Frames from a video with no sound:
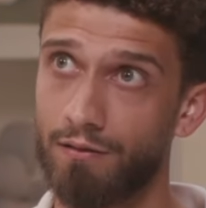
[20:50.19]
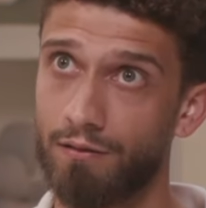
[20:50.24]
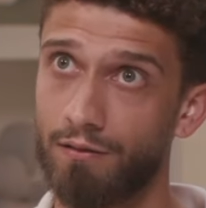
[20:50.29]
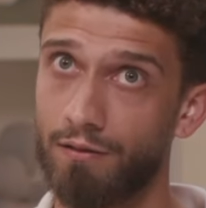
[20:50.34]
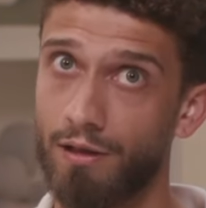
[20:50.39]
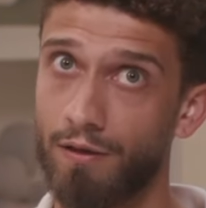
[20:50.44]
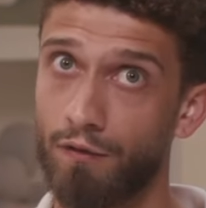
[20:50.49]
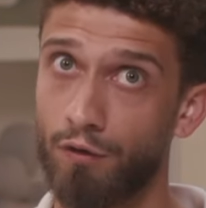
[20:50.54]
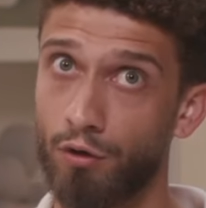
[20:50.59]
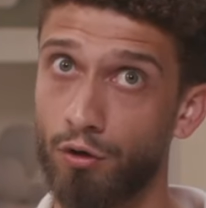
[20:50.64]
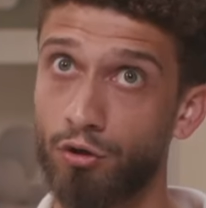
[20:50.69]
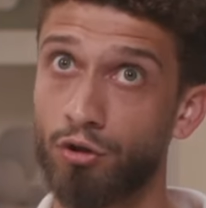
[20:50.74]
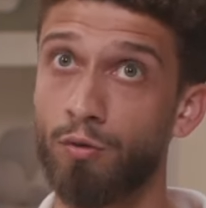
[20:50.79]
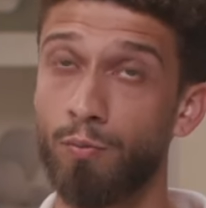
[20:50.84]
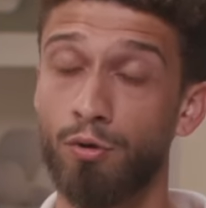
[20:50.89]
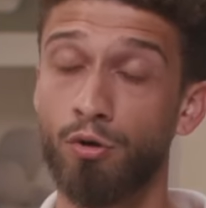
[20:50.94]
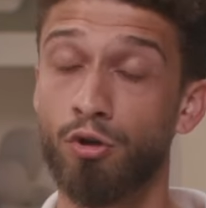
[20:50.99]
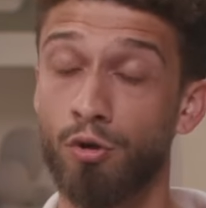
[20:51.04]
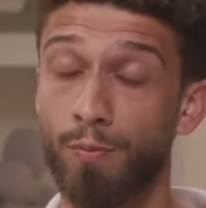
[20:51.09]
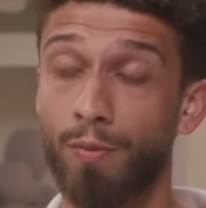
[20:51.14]
if your
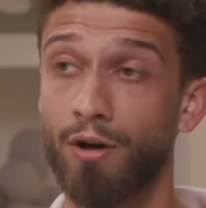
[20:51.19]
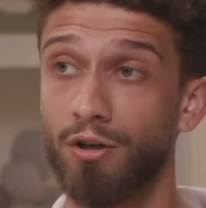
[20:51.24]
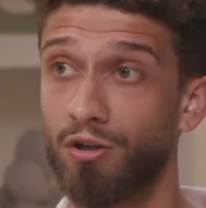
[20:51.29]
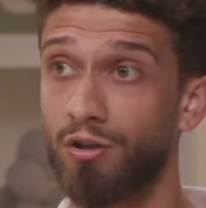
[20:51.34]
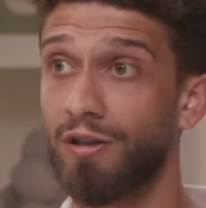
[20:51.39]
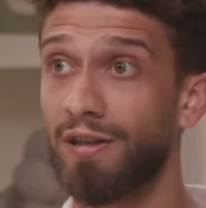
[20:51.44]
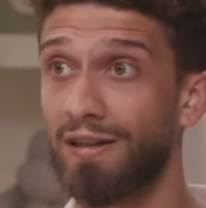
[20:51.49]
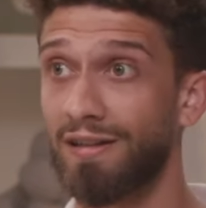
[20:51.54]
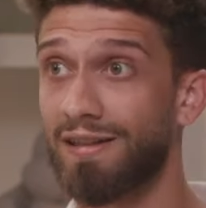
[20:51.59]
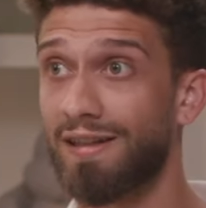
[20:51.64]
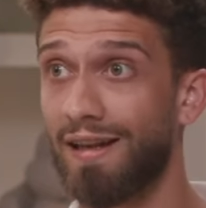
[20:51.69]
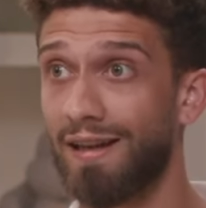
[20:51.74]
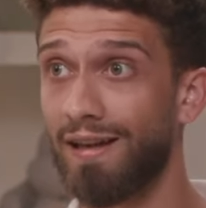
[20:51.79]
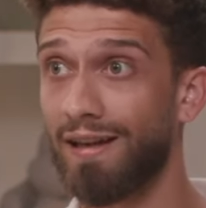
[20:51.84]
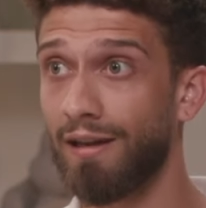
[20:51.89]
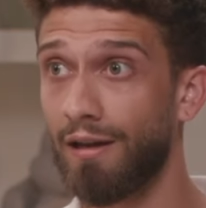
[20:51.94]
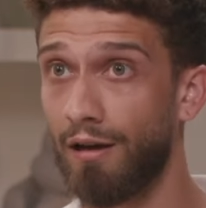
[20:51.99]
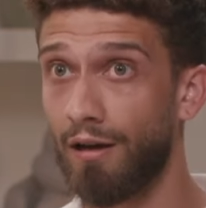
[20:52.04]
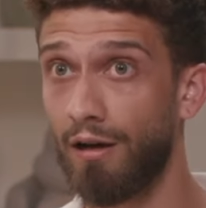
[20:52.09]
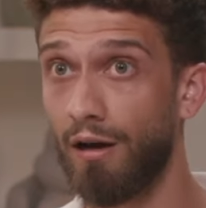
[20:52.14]
contribution margin is
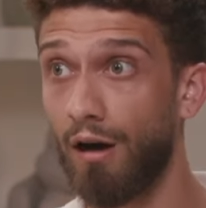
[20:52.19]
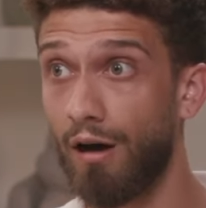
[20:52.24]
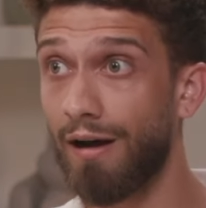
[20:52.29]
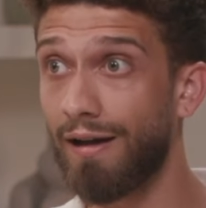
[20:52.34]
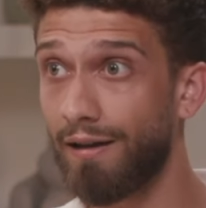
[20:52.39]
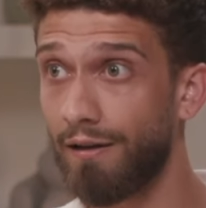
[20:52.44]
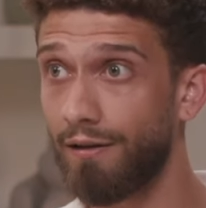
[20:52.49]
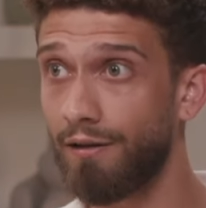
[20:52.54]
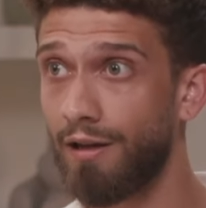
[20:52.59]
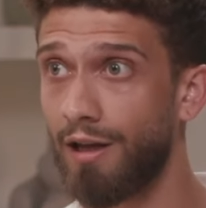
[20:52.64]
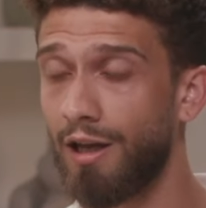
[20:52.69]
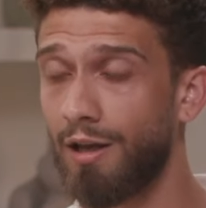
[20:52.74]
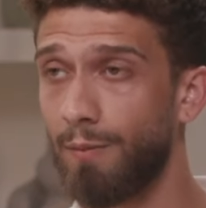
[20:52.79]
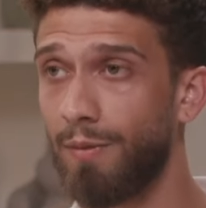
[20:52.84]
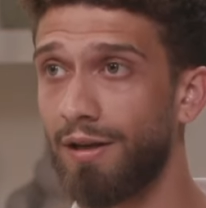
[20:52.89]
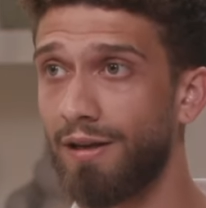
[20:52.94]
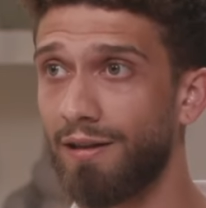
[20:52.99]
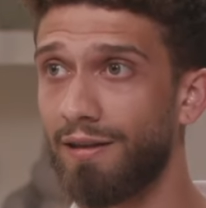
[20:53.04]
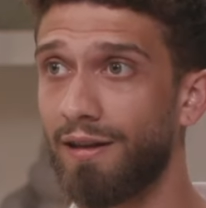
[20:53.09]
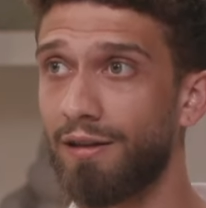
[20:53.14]
getting higher,
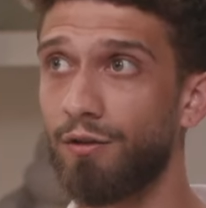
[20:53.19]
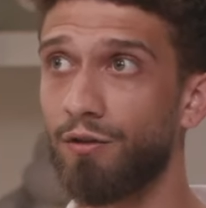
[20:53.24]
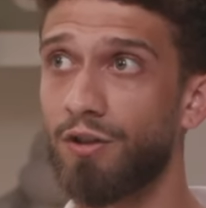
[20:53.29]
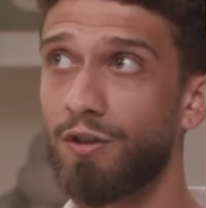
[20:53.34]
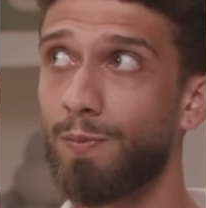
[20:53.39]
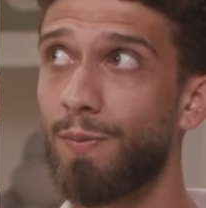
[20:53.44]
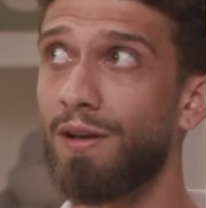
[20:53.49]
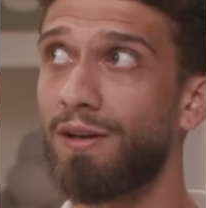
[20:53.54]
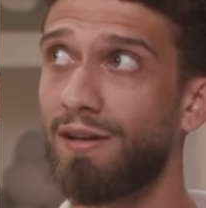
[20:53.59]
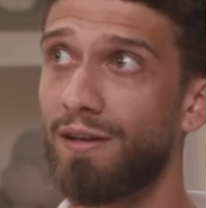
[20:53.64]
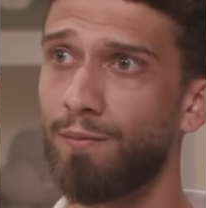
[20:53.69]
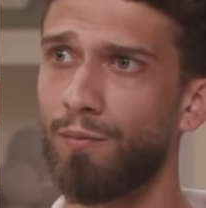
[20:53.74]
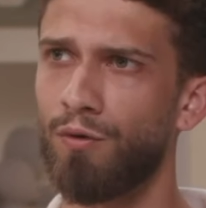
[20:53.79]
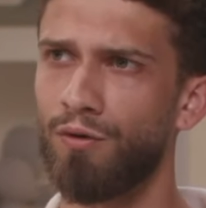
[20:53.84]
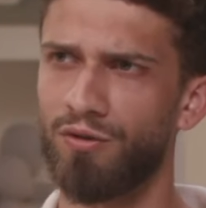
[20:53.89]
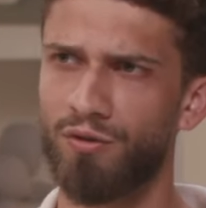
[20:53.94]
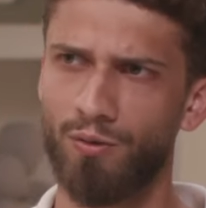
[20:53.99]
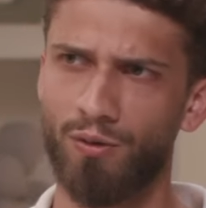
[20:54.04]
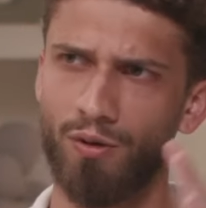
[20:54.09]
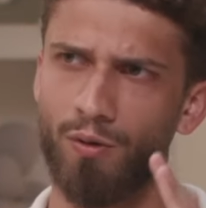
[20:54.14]
meaning that you're spending
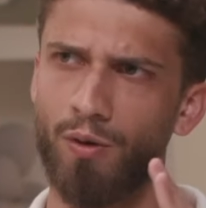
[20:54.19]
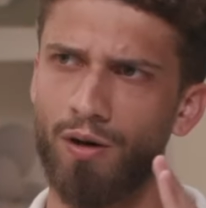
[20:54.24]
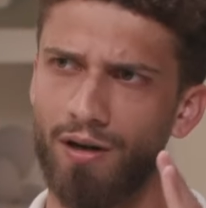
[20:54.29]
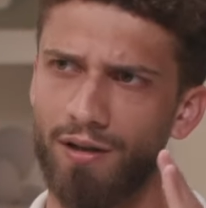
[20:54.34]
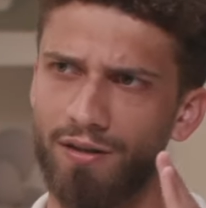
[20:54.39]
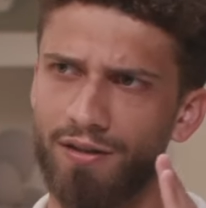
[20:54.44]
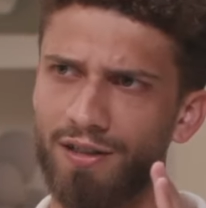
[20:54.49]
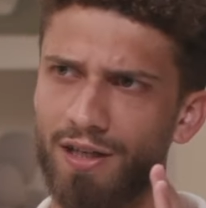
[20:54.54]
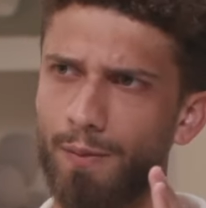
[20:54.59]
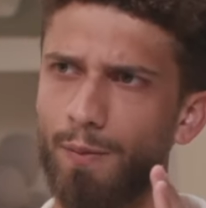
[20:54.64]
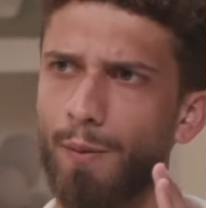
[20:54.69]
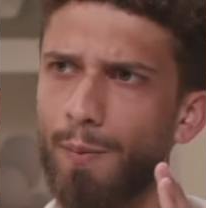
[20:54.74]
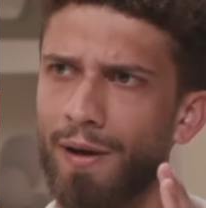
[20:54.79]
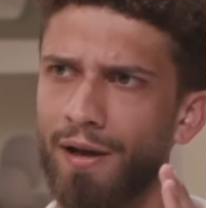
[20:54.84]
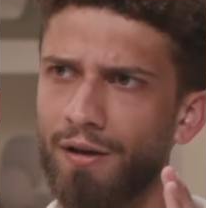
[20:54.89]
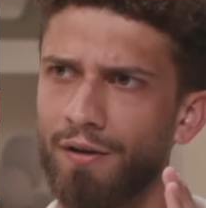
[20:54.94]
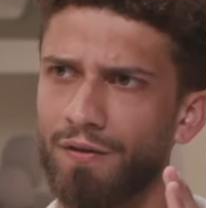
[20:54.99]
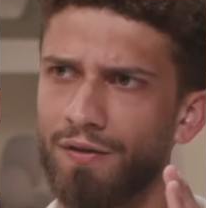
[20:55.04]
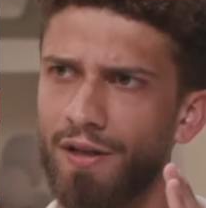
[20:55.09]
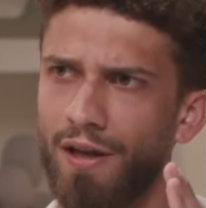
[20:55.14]
more to acquire the same
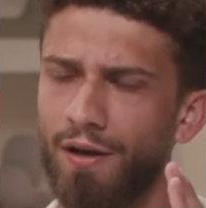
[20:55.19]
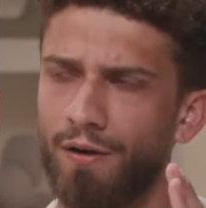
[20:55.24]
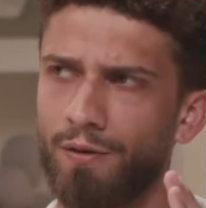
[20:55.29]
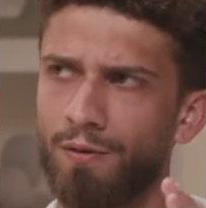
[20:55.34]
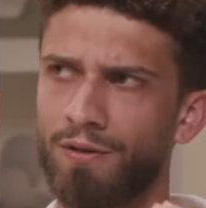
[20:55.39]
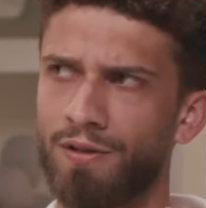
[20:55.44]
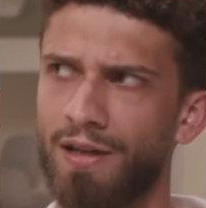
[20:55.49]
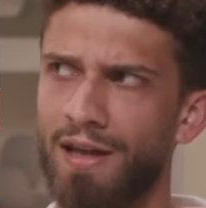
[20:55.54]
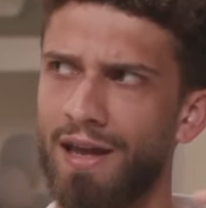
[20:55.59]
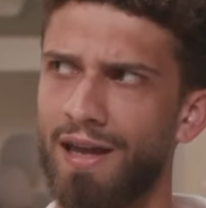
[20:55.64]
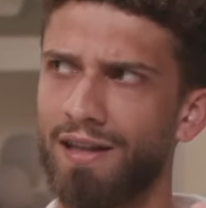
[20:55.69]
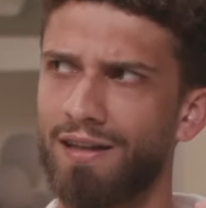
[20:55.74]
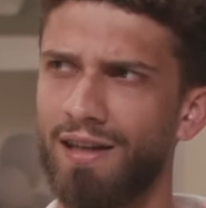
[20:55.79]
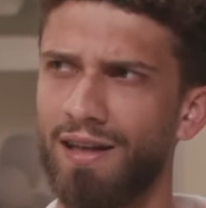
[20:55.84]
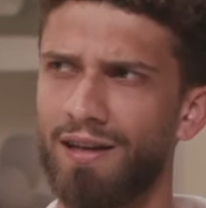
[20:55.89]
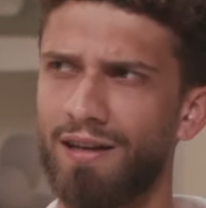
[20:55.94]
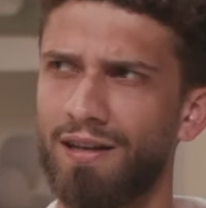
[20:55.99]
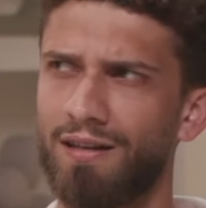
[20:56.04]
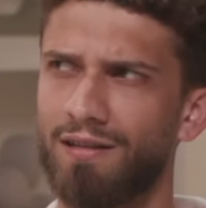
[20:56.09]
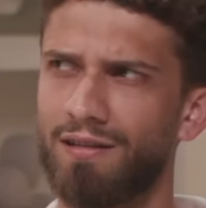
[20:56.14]
amount of sales,
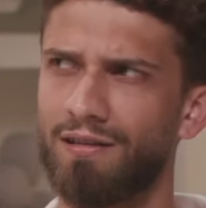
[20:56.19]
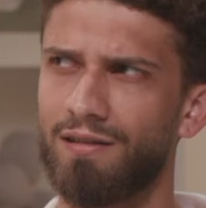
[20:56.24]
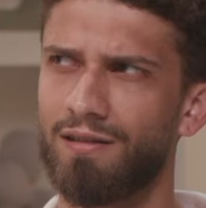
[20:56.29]
then it